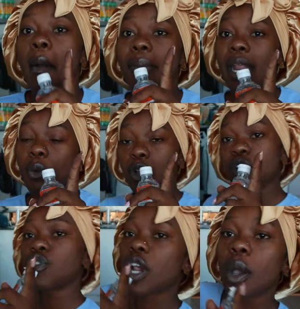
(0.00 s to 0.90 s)
But I
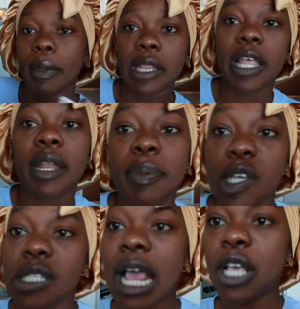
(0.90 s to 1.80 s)
wouldn't recommend that
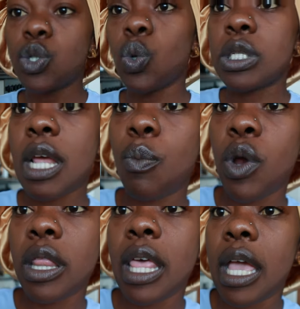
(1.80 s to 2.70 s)
because I saw
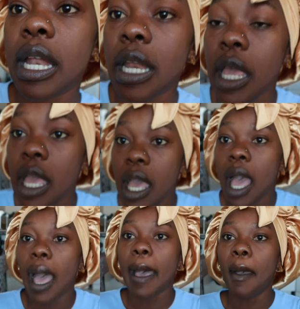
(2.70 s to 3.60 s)
somewhere that
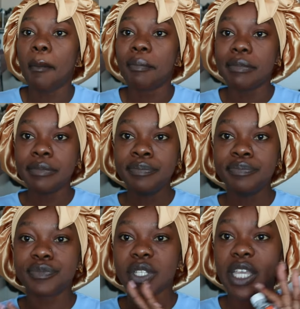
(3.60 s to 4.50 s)

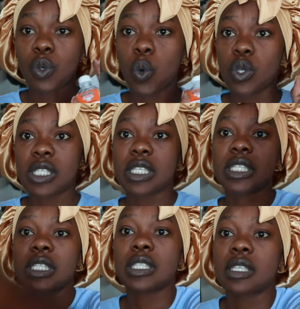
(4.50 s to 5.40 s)
it
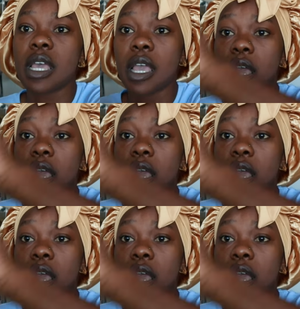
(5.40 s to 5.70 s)
causes...